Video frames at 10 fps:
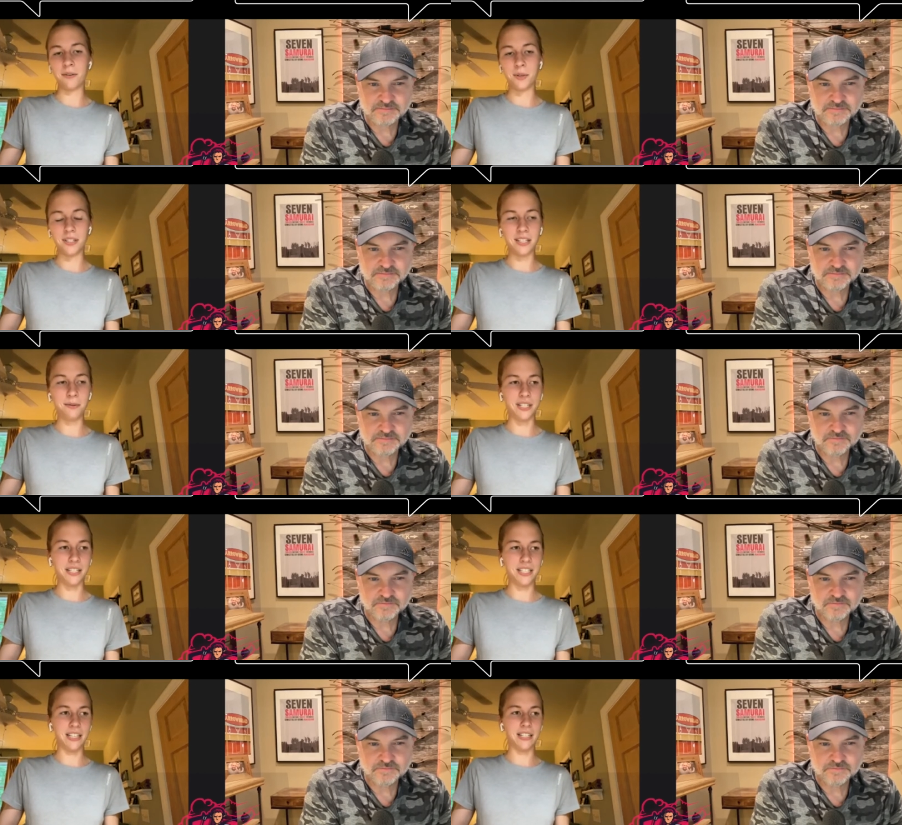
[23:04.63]
Speaker 1: It was, it was
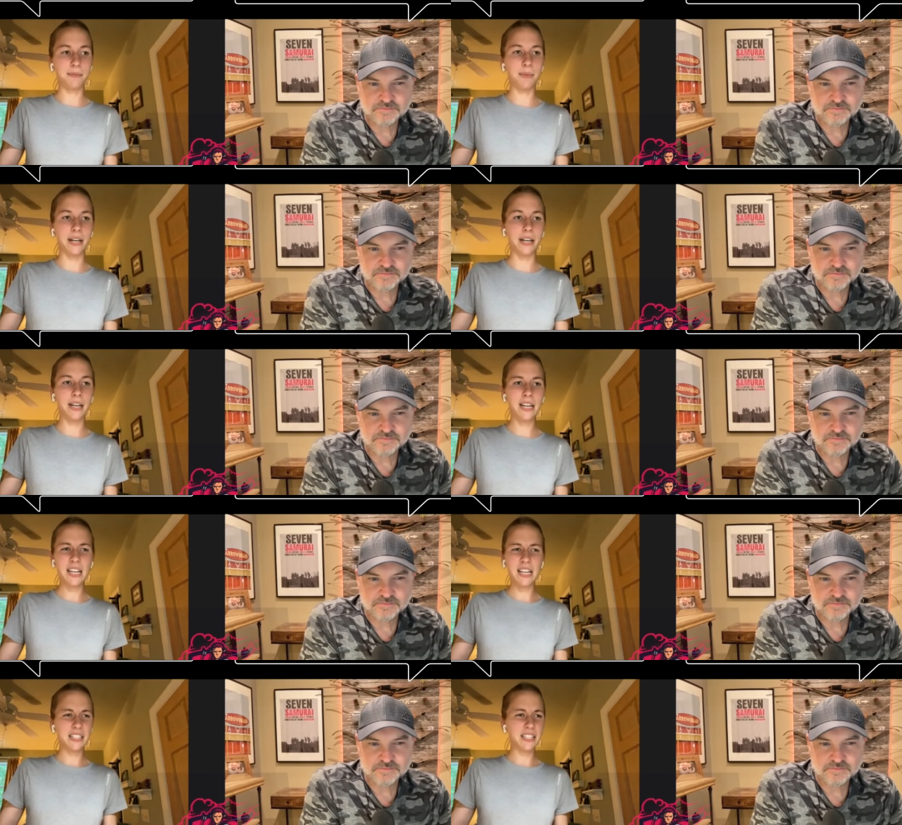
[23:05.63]
intense, but
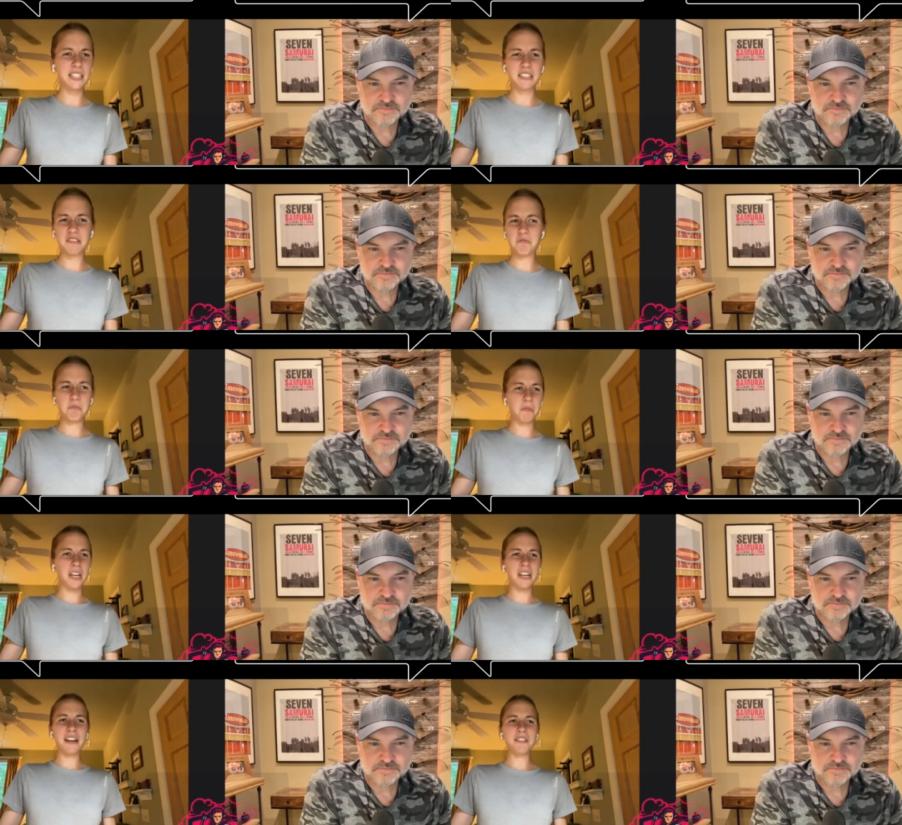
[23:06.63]
just,
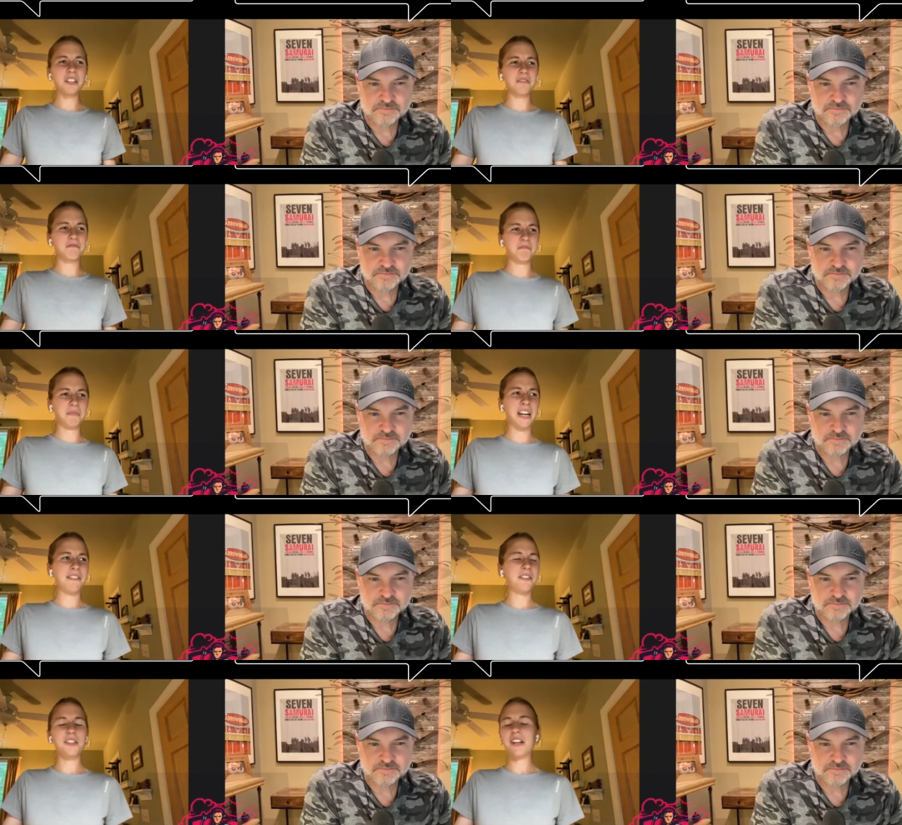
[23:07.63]
it never, it
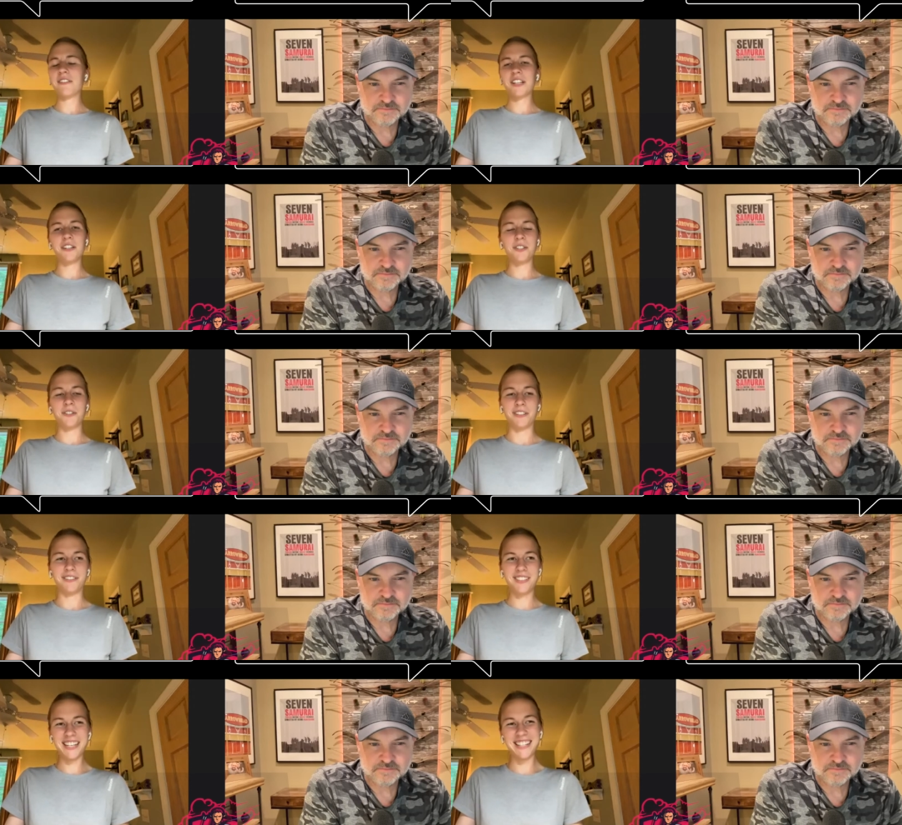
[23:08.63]
never, you never get used to
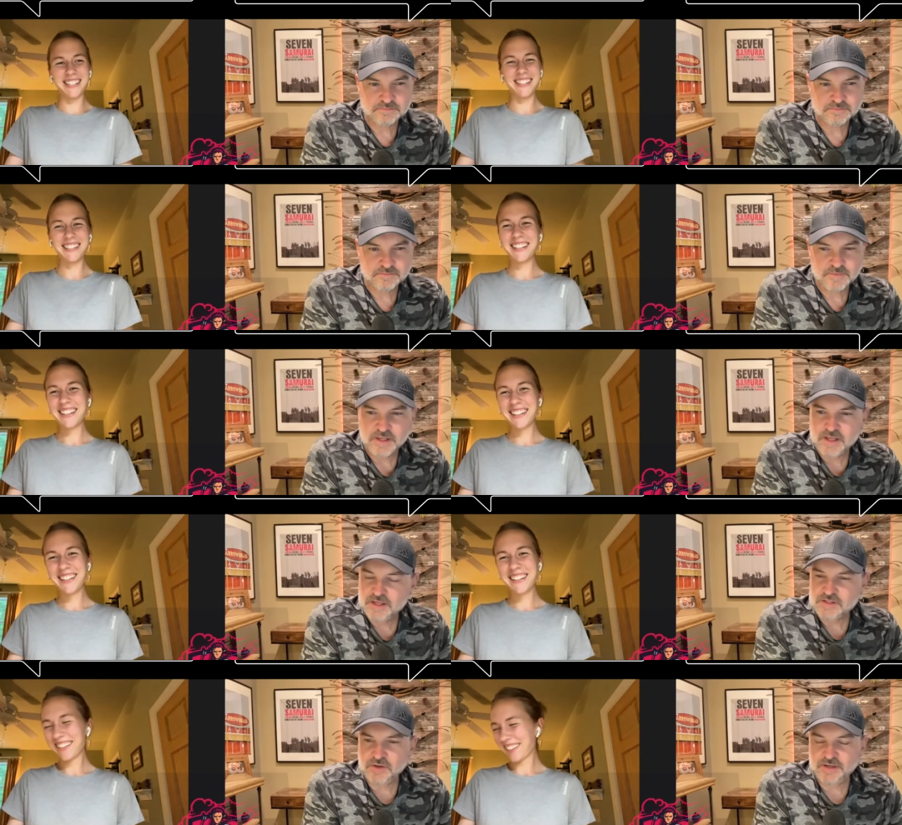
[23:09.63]
it.
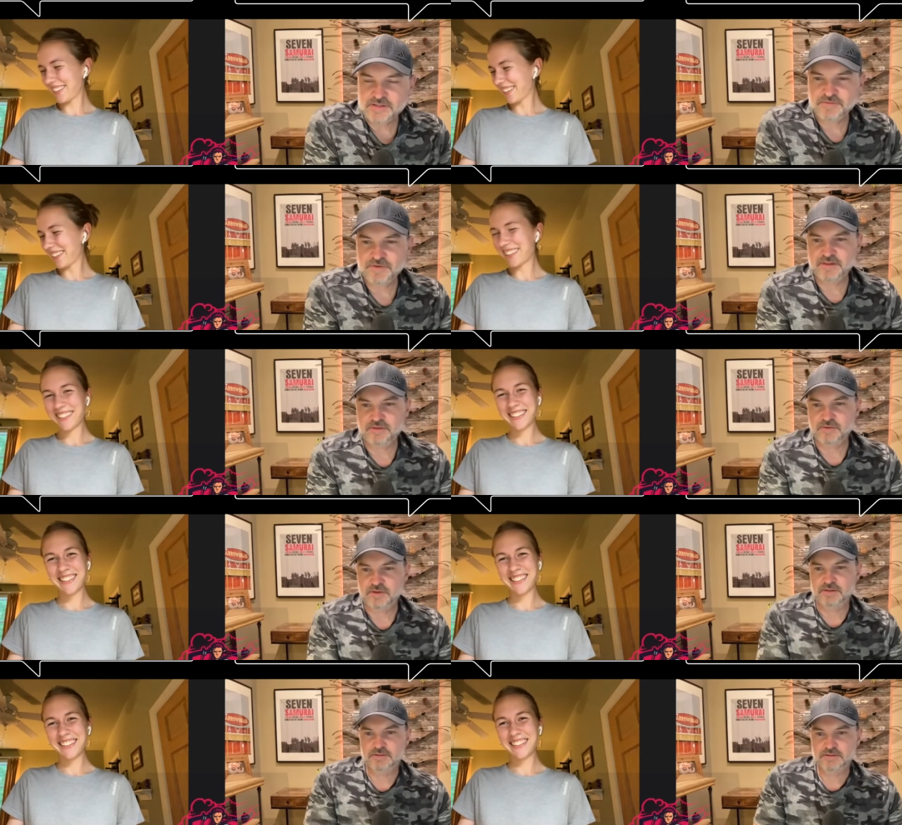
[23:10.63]
Speaker 2: So how'd you fight
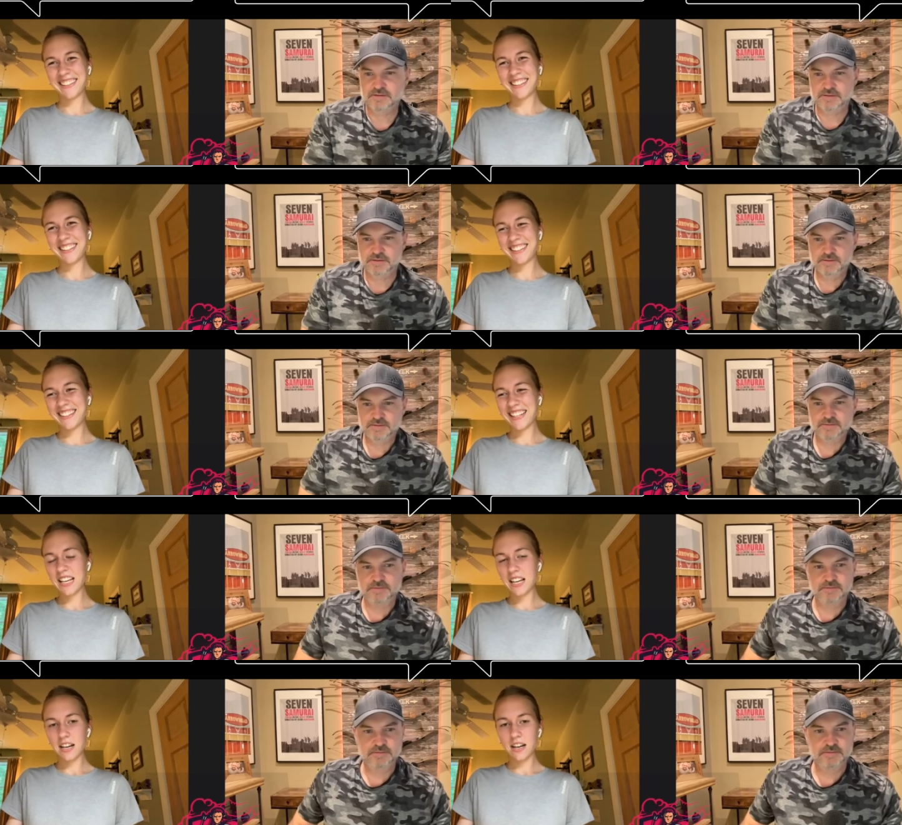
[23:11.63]
through it?
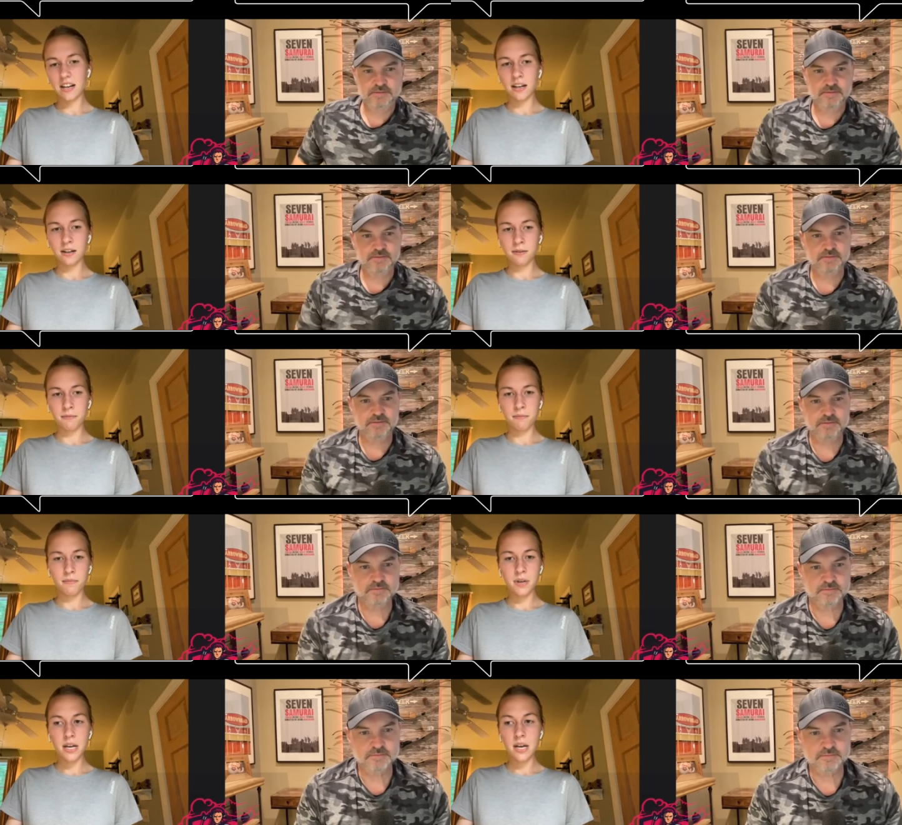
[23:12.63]
Speaker 1: Um,
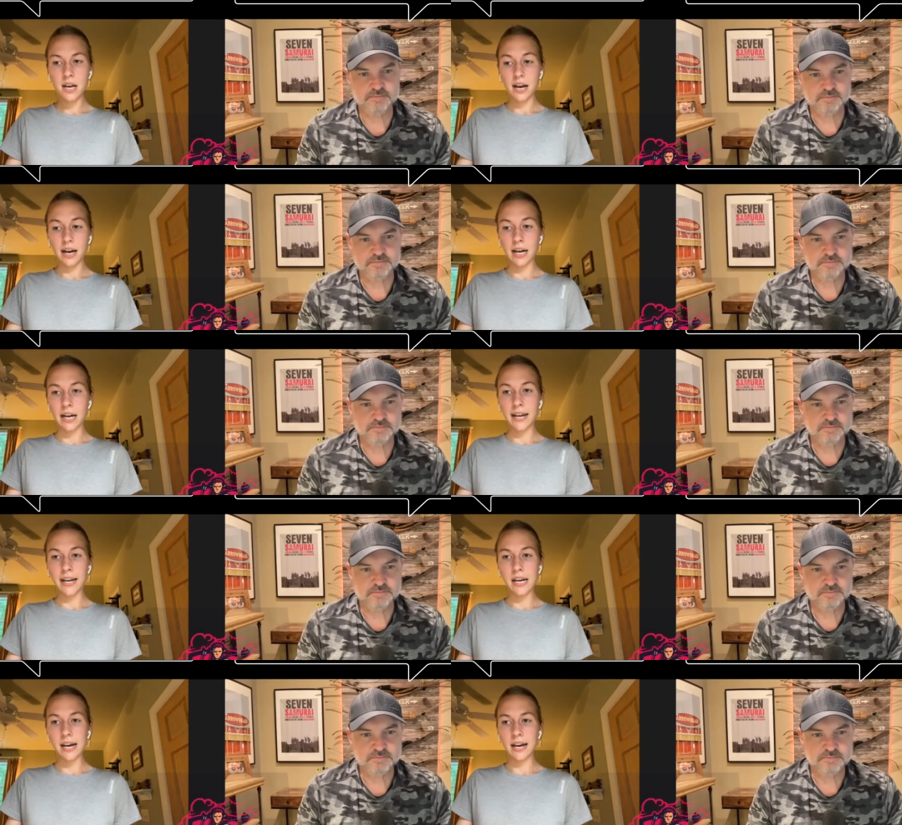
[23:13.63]

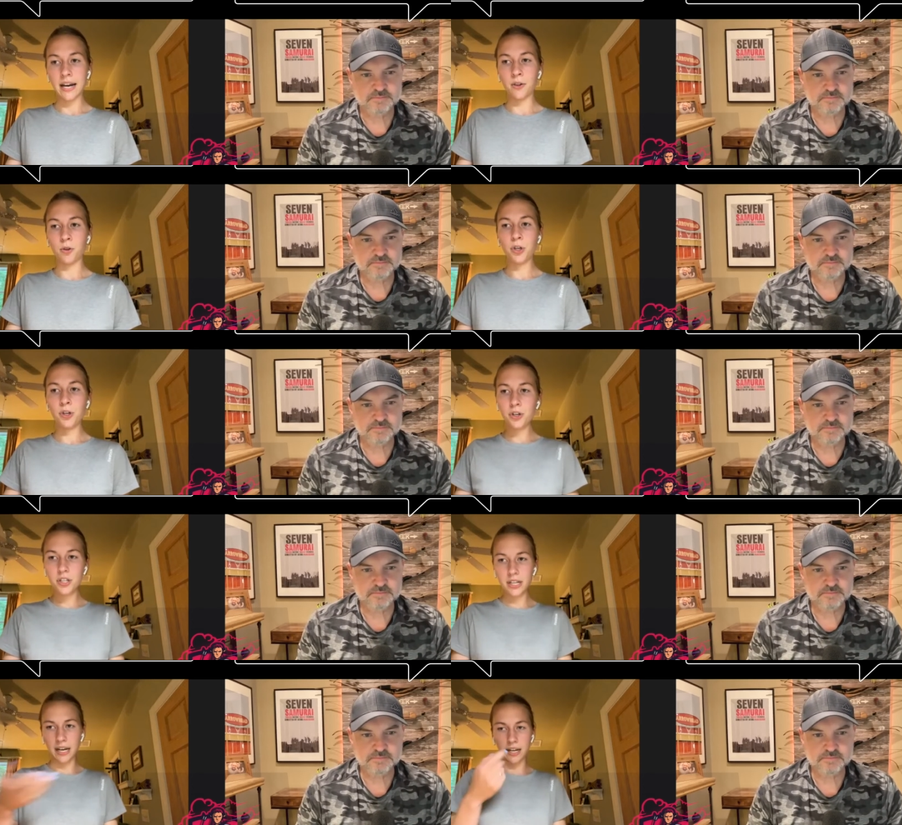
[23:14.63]
I, I
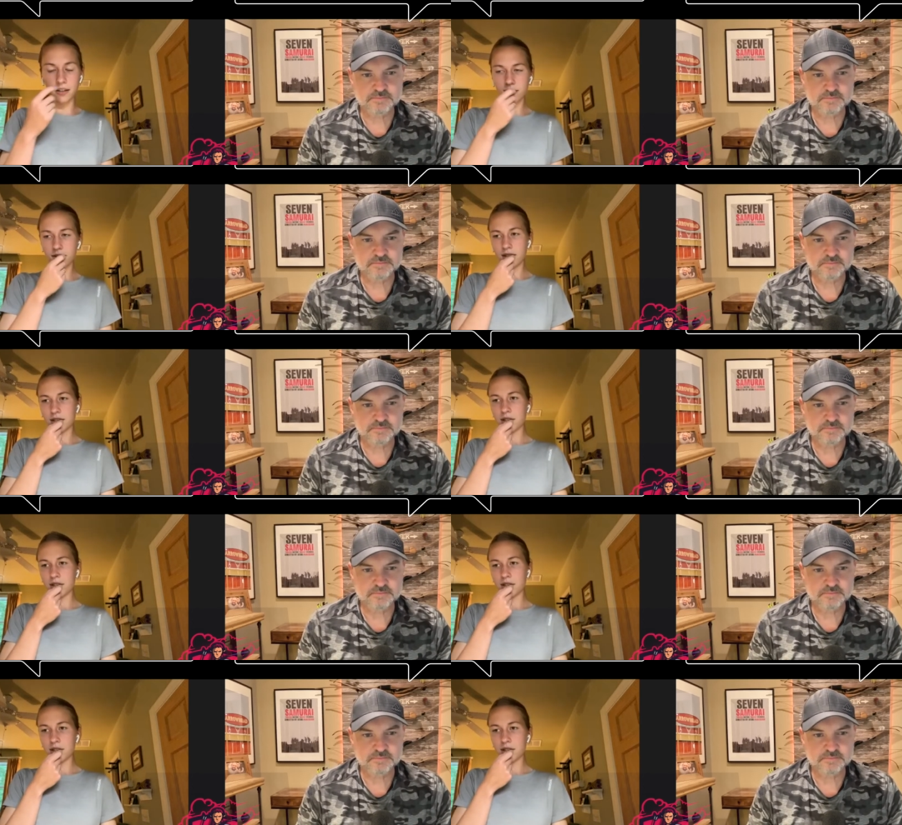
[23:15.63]
learned at a